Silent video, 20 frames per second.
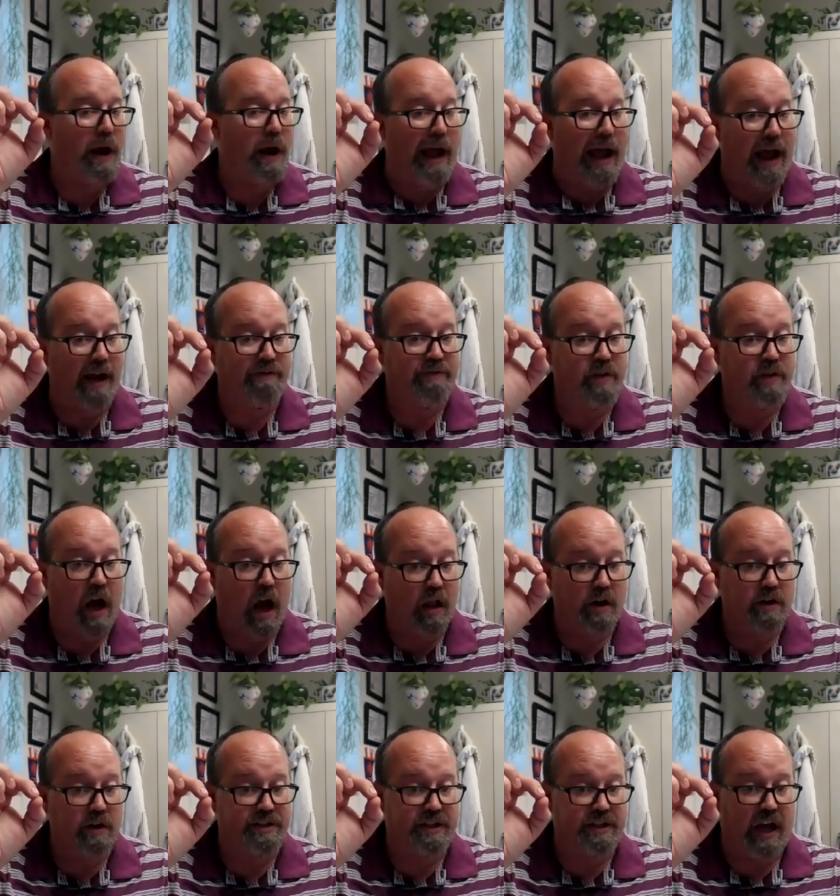a
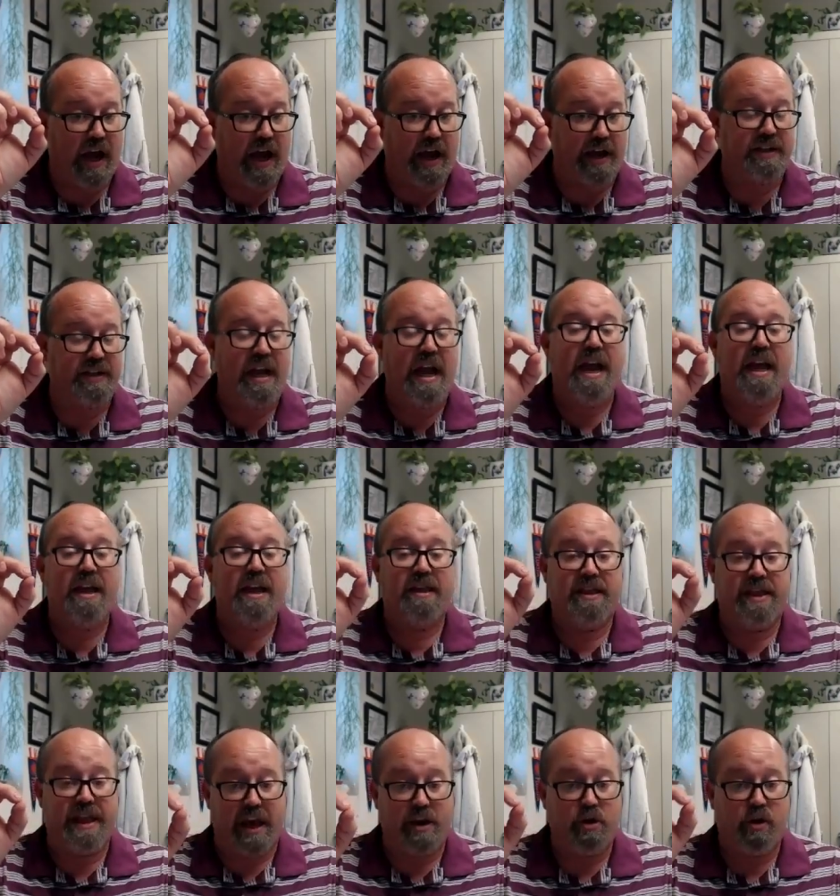$1/2 size,
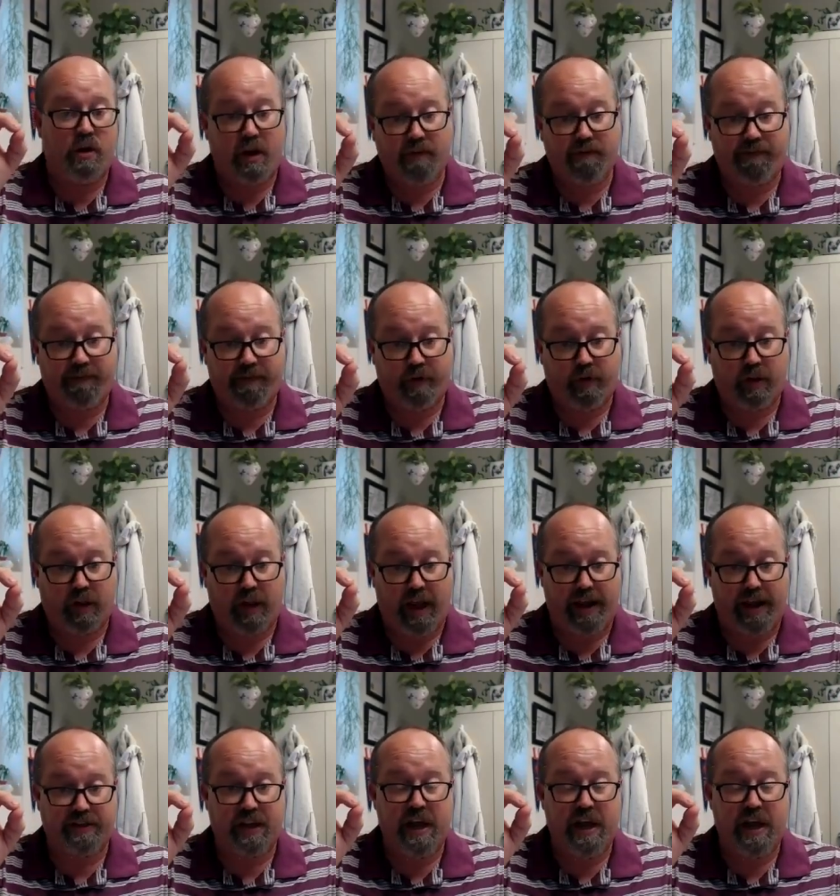then you can
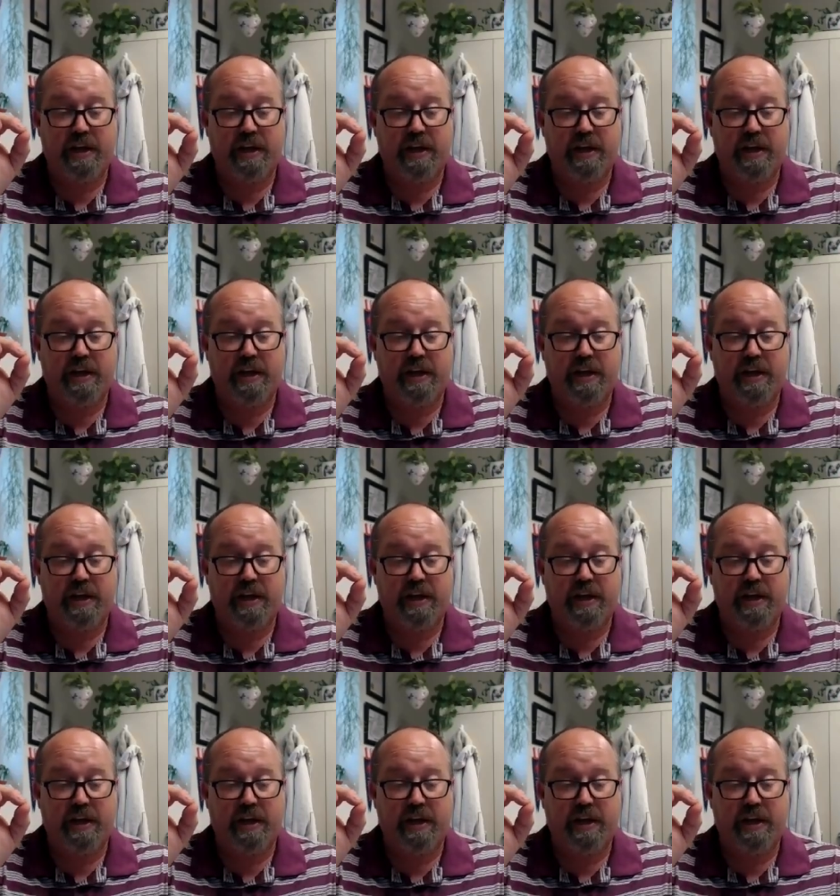fertilize.